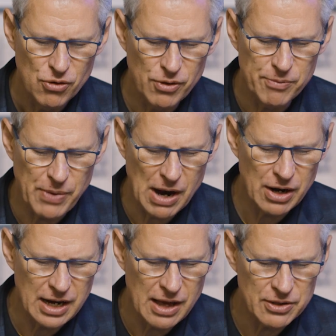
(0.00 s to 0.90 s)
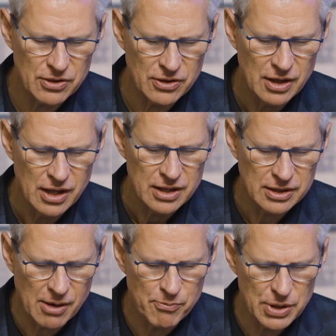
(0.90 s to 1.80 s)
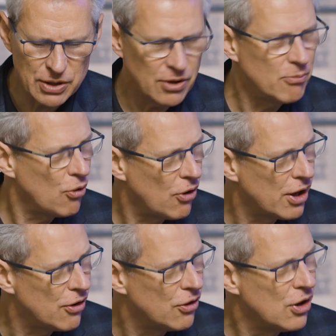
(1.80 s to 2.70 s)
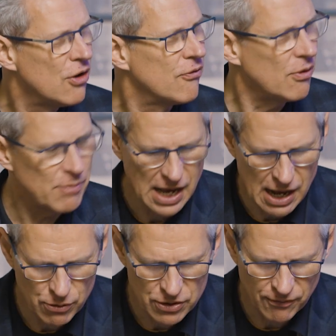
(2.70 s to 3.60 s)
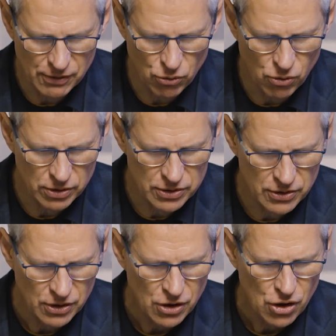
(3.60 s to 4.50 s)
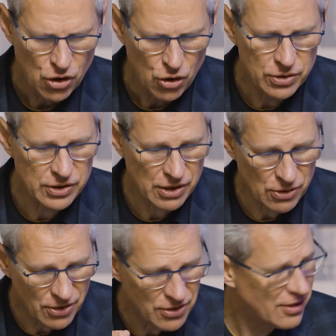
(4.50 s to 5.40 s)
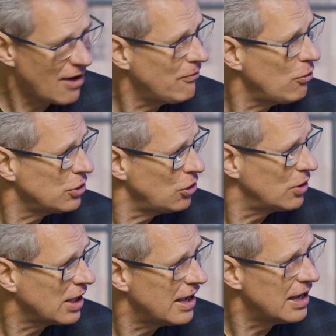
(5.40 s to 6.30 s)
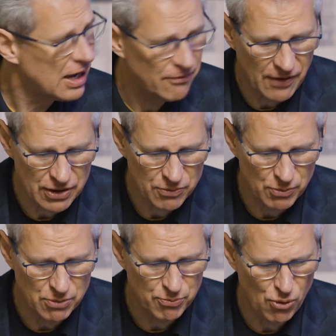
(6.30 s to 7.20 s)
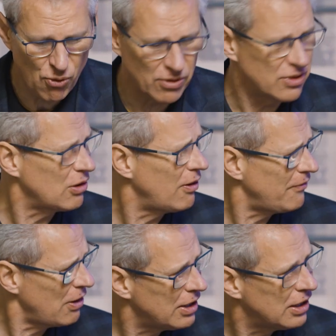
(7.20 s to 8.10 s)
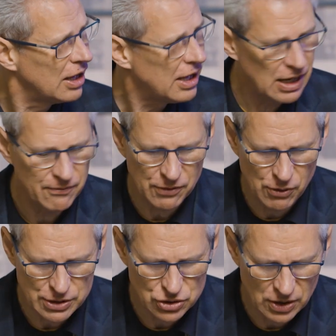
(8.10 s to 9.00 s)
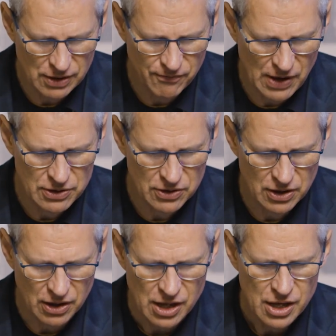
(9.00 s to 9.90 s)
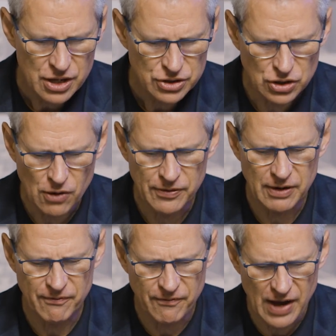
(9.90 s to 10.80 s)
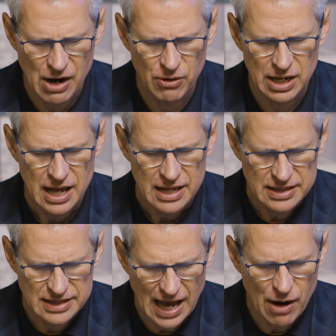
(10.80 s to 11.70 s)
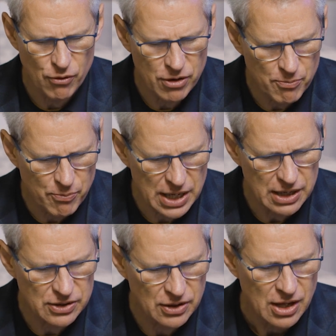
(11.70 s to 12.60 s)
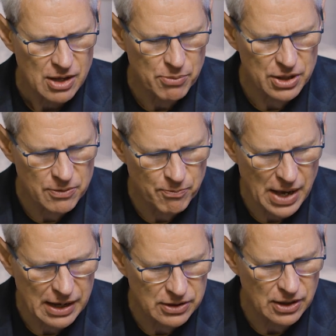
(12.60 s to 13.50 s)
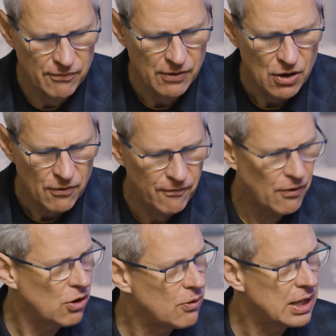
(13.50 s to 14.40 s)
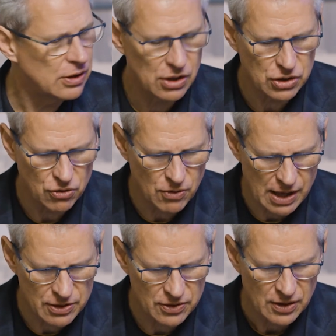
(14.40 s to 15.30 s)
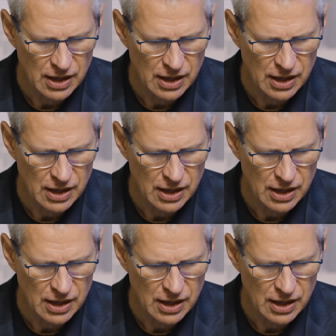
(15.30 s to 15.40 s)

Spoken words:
with Baroness Dambisa Moyo from the House of Lords, who sits on several UK investment boards, so a very influential investor. She offered a very downbeat perspective following the US